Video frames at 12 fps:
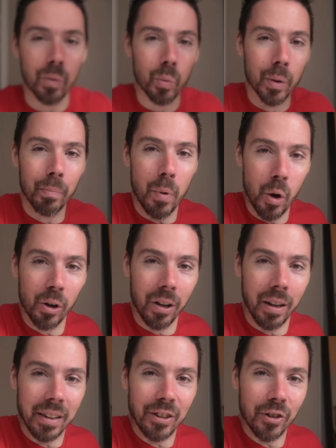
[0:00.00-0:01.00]
We're
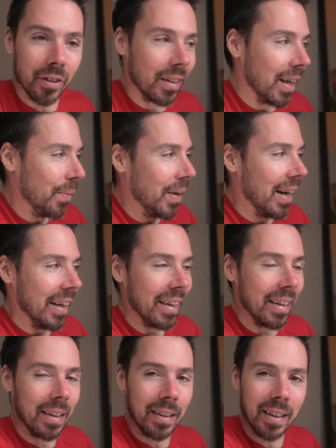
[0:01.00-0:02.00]
morons. Come on,
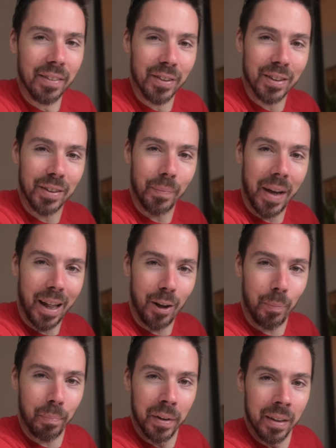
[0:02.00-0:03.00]
give us some
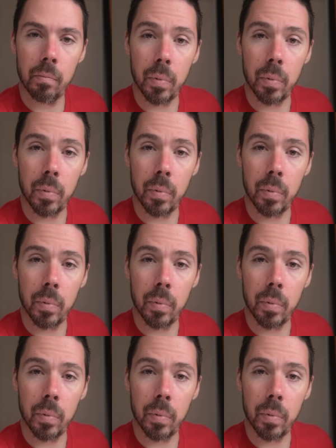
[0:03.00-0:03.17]
help.